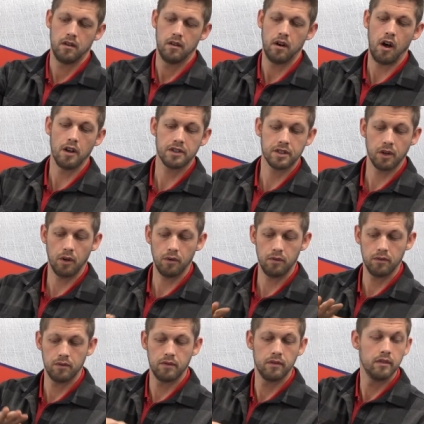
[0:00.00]

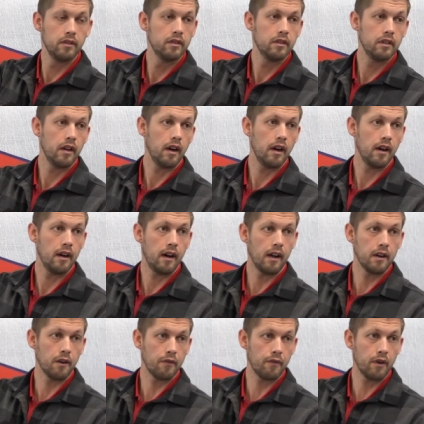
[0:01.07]
Also,
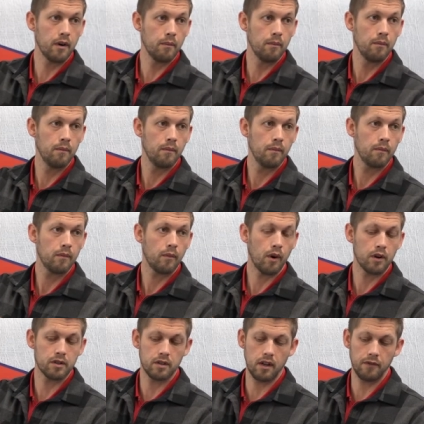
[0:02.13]
on your Freedom
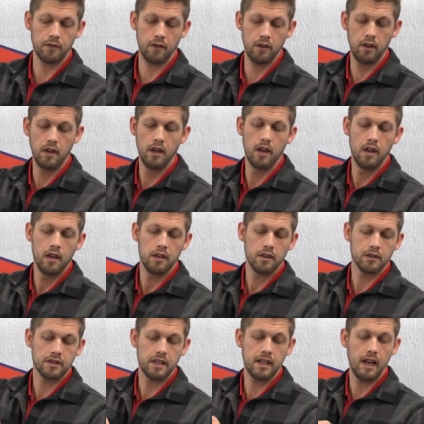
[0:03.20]
water softener,
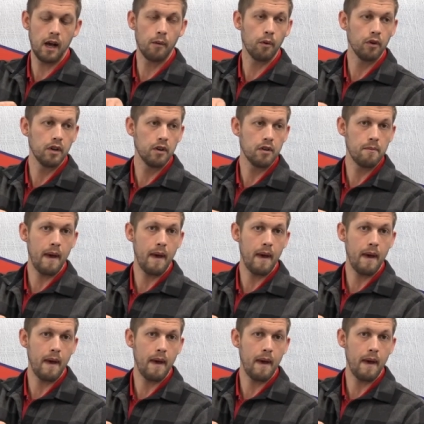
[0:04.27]
you'll see an elbow near the